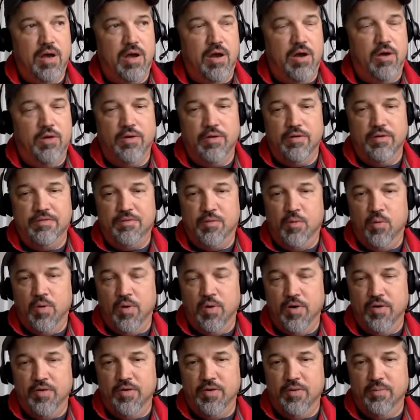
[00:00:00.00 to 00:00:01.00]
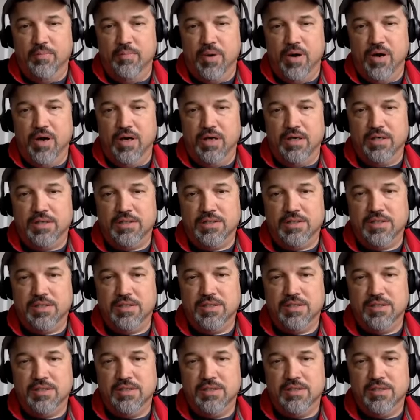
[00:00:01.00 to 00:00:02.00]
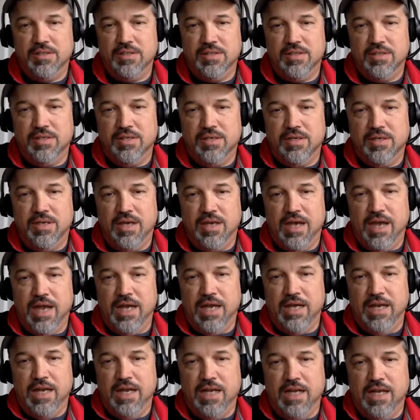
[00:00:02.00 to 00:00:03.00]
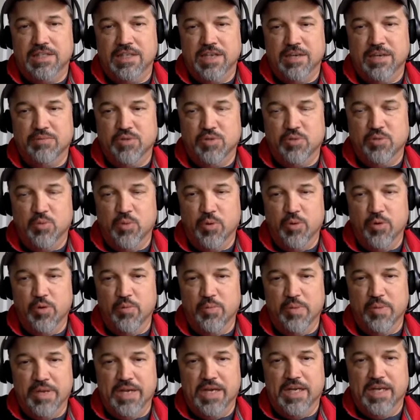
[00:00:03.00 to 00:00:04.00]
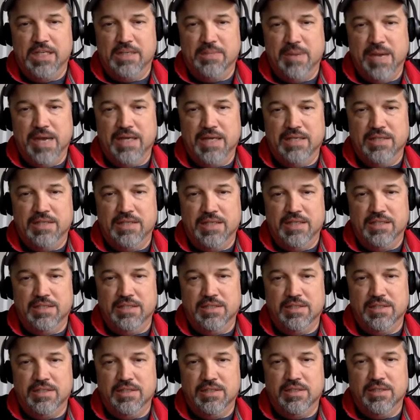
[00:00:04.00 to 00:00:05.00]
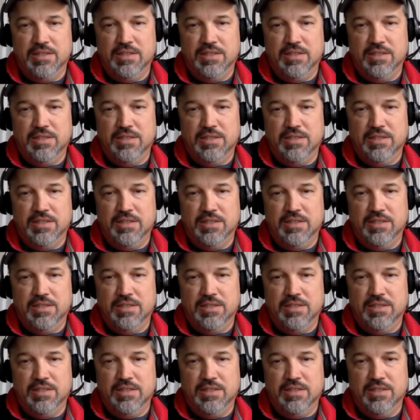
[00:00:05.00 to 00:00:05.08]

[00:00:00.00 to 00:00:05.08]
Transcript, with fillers: under four hundred bucks, and it accepts the Ruger B X magazines.